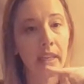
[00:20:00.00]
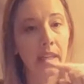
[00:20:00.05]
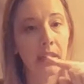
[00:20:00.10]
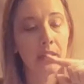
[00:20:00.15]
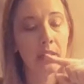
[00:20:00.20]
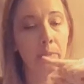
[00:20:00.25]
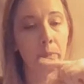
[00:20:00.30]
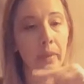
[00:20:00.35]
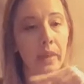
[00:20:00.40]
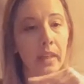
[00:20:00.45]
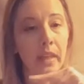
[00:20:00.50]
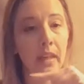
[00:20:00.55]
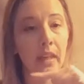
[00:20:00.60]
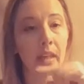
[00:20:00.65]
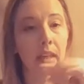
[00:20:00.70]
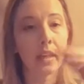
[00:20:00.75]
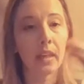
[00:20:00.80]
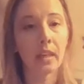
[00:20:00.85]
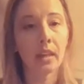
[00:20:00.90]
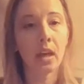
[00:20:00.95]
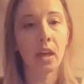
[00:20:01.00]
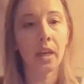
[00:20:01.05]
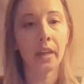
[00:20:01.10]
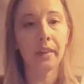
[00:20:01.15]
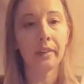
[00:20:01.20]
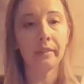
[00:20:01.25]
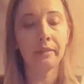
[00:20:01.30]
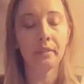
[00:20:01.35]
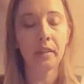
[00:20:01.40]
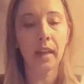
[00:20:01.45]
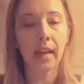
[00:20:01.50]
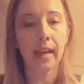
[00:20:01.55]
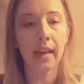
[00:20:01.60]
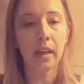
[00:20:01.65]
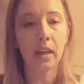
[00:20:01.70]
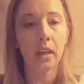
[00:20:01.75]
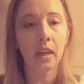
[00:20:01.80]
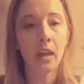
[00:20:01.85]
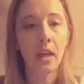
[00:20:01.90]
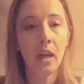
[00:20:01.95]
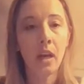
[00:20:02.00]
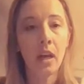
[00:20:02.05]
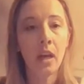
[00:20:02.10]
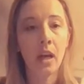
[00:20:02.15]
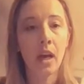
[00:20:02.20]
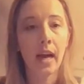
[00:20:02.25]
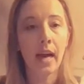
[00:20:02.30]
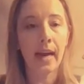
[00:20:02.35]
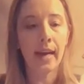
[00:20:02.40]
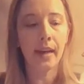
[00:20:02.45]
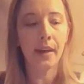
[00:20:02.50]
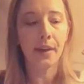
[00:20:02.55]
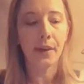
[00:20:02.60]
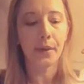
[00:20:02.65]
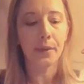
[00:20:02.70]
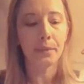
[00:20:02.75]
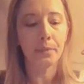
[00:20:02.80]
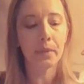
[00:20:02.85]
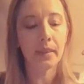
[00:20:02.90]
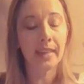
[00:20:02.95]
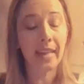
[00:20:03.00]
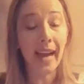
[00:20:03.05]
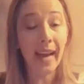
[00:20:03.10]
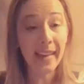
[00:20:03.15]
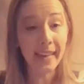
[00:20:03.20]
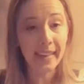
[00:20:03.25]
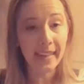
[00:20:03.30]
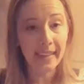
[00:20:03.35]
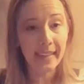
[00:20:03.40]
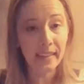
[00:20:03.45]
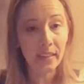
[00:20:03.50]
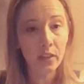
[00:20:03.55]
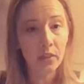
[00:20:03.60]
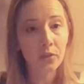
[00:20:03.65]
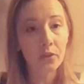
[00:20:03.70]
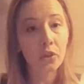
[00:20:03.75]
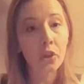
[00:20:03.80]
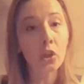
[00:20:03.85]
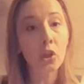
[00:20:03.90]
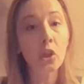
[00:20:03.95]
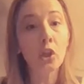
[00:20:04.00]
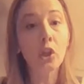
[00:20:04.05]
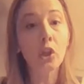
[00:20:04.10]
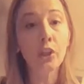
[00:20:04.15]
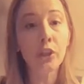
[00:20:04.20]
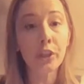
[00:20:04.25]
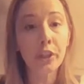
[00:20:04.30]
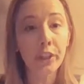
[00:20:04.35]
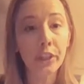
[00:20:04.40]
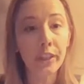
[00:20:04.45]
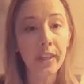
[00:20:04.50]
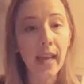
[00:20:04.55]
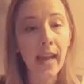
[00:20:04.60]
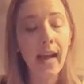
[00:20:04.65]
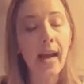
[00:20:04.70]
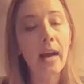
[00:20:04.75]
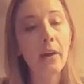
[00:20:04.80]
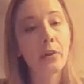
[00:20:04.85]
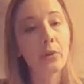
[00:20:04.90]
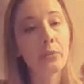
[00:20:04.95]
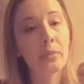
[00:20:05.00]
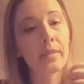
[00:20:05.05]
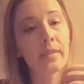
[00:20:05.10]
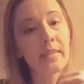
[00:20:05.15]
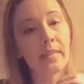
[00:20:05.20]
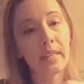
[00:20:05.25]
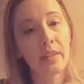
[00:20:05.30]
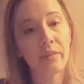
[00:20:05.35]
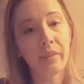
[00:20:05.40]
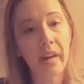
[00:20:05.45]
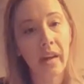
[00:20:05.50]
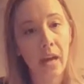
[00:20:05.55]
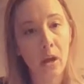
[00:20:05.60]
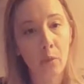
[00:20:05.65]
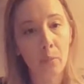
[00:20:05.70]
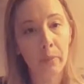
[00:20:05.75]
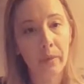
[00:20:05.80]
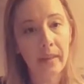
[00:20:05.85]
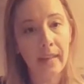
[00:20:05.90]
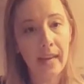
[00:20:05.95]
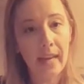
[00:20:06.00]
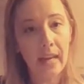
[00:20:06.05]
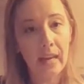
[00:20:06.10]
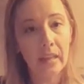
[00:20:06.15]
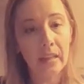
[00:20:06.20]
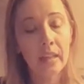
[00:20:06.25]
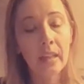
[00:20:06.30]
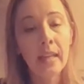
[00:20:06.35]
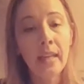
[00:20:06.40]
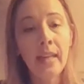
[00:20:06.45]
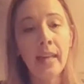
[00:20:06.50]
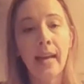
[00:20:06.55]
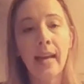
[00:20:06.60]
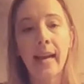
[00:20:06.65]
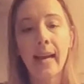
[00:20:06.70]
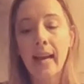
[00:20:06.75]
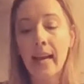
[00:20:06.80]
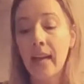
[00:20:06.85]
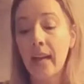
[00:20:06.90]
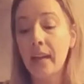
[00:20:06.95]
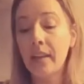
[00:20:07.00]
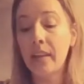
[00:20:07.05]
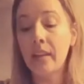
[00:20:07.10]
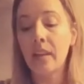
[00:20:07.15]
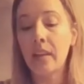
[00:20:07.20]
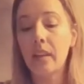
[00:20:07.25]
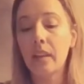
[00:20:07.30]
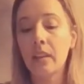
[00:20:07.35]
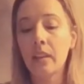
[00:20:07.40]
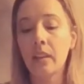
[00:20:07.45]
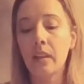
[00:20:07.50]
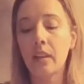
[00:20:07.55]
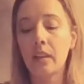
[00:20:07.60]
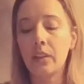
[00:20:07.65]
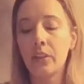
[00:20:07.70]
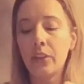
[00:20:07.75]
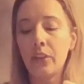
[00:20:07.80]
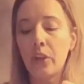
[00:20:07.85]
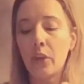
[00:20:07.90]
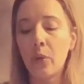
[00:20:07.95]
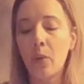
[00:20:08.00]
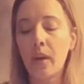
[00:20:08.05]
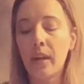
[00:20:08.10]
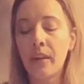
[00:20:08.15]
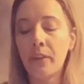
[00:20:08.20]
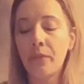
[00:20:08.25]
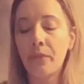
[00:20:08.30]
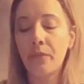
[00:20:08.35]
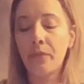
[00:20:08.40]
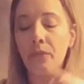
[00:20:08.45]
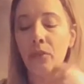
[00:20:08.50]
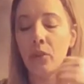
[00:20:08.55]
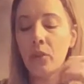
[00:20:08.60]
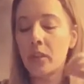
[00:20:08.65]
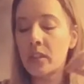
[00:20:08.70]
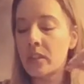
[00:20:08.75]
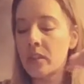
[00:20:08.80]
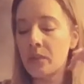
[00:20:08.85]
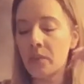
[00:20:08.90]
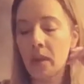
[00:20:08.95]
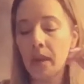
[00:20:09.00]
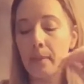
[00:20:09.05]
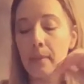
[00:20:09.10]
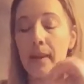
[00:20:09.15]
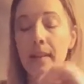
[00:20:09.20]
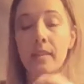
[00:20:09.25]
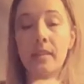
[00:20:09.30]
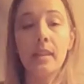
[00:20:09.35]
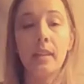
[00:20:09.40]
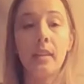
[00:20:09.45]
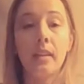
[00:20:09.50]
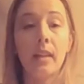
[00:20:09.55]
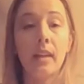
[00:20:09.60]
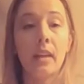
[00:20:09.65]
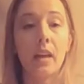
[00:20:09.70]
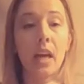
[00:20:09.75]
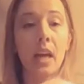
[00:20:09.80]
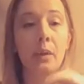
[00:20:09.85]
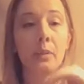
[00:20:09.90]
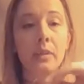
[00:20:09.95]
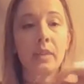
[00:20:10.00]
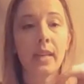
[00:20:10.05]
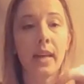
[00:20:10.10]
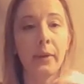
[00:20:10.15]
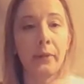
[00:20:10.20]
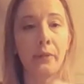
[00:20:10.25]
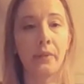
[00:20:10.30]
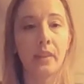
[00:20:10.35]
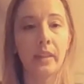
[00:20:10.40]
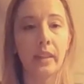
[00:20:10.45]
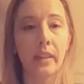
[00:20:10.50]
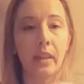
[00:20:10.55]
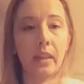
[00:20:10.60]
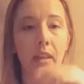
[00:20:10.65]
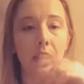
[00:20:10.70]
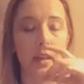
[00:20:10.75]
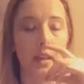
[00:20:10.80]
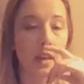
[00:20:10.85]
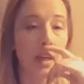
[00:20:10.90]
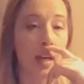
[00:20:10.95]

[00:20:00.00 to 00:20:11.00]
he's being kind of like guided to learn how to receive help again. And, you know, if you're a divine masculine, I would definitely